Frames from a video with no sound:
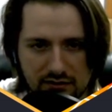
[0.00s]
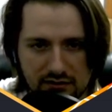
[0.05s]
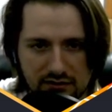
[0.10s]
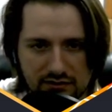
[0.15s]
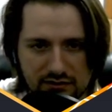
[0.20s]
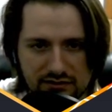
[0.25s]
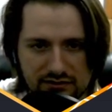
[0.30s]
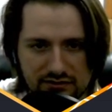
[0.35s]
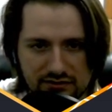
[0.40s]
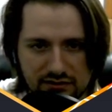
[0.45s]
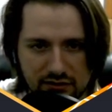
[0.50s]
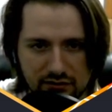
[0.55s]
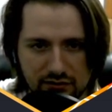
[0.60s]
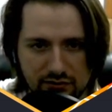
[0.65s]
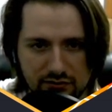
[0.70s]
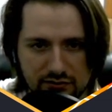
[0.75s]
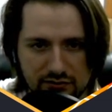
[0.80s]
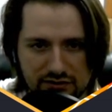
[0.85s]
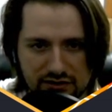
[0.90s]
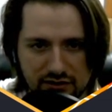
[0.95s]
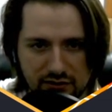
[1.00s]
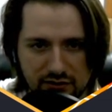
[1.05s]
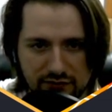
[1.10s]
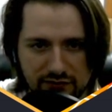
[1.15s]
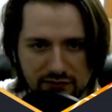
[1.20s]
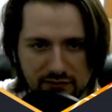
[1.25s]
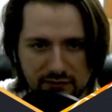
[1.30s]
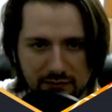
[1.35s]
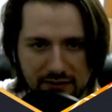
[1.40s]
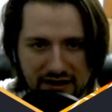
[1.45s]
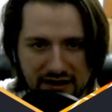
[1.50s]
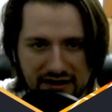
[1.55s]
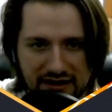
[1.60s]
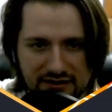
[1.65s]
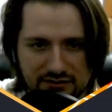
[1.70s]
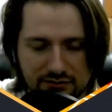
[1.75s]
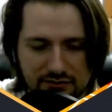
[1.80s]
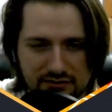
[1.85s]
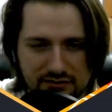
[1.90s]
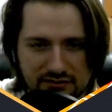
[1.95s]
So to go from a
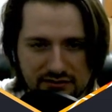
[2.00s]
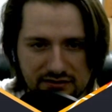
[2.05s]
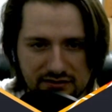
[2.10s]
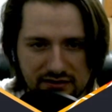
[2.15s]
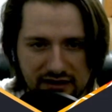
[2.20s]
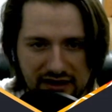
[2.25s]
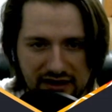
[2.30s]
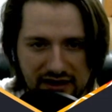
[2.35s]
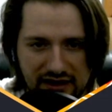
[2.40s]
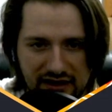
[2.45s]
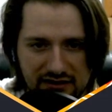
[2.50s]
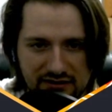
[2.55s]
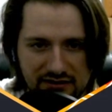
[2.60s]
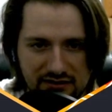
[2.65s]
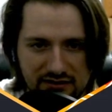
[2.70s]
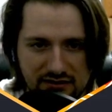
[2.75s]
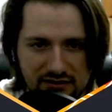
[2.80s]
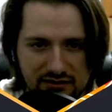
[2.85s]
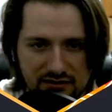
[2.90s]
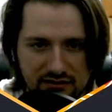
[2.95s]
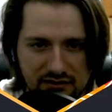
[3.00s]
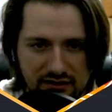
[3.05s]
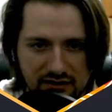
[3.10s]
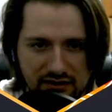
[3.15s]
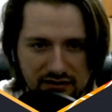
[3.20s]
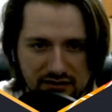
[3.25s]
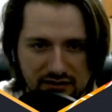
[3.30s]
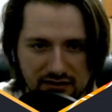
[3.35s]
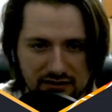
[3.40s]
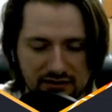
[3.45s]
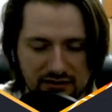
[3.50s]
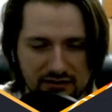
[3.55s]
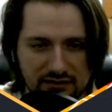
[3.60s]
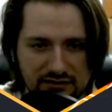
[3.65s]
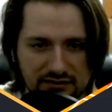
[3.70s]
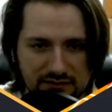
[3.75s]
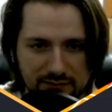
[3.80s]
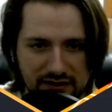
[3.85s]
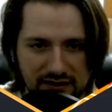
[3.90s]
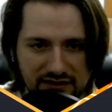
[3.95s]
password to that, and then
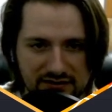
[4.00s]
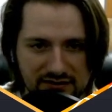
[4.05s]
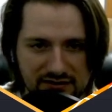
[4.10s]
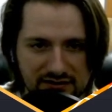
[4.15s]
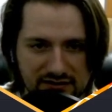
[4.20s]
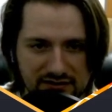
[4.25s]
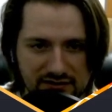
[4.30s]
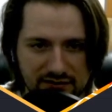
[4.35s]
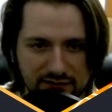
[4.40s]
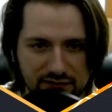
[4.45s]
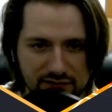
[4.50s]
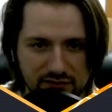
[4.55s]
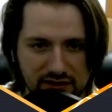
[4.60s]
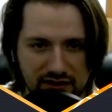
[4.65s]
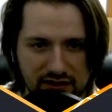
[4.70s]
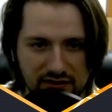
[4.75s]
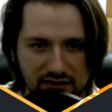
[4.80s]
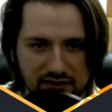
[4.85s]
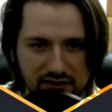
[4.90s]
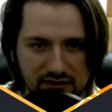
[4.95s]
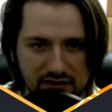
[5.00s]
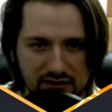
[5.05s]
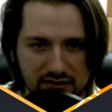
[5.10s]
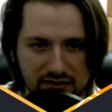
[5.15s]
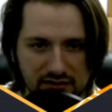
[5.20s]
it's base 64, I think.